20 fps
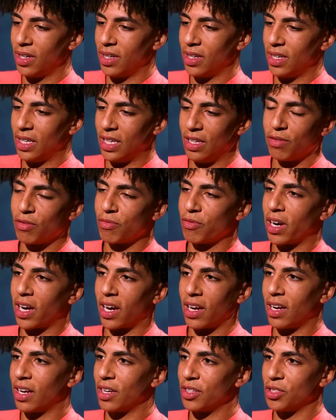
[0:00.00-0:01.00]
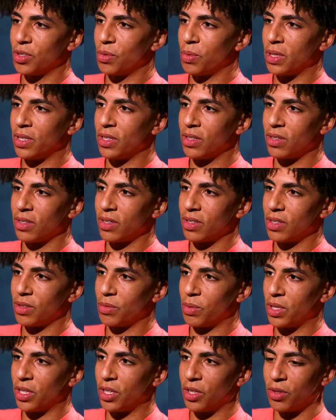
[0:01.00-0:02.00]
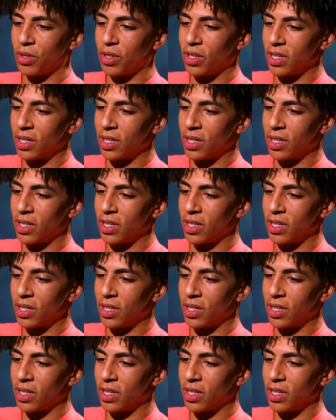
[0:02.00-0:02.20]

even recognise you when you're younger.